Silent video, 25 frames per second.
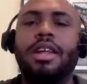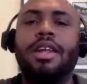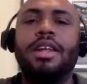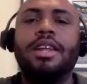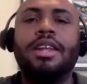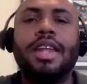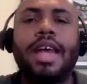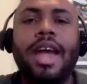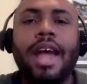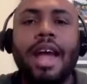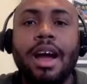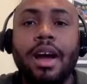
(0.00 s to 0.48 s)

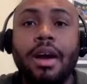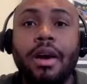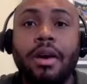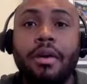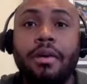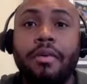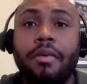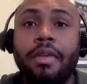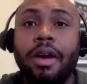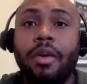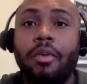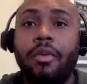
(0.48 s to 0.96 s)

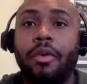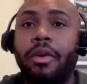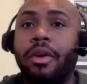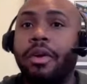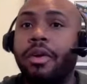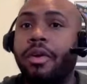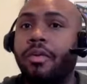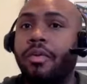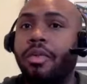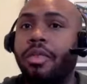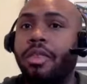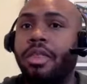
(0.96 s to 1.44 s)
Now that
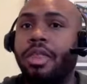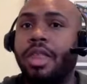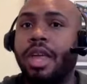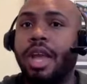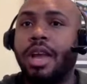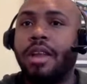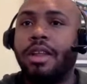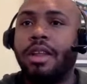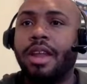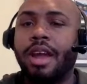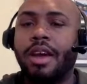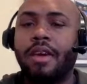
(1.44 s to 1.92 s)

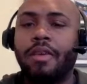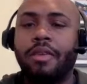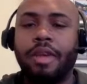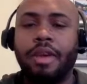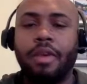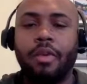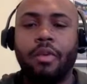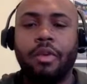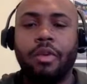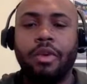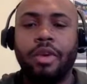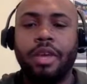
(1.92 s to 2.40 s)

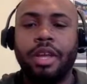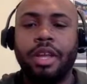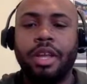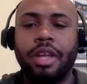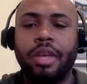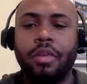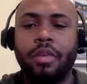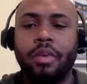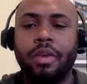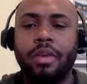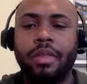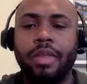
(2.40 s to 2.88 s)
we're
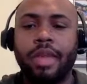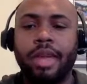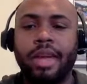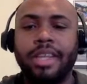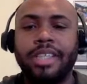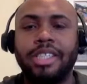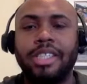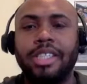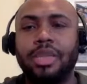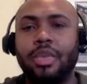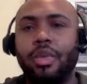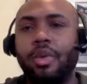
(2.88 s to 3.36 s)
dealing with
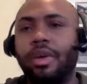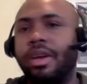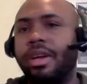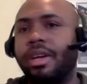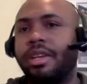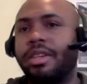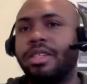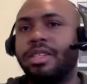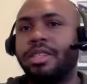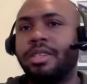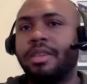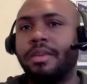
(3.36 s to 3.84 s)
a
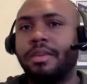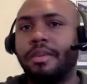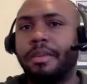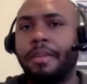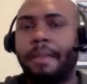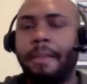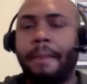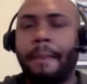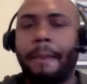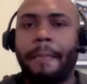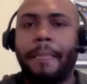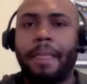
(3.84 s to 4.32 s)
shortage
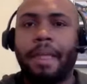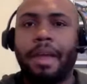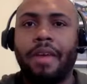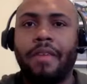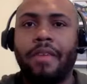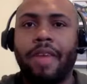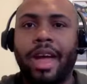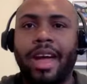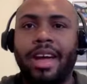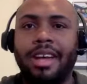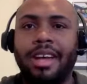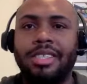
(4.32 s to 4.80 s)

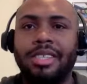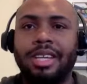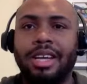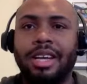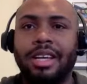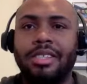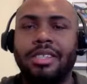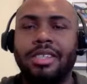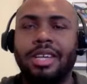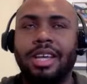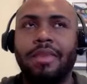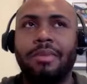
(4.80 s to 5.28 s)
of
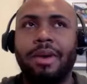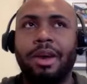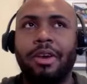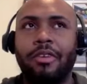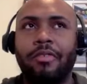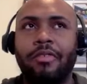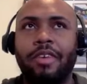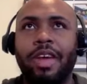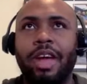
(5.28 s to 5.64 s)
assets, and a matter of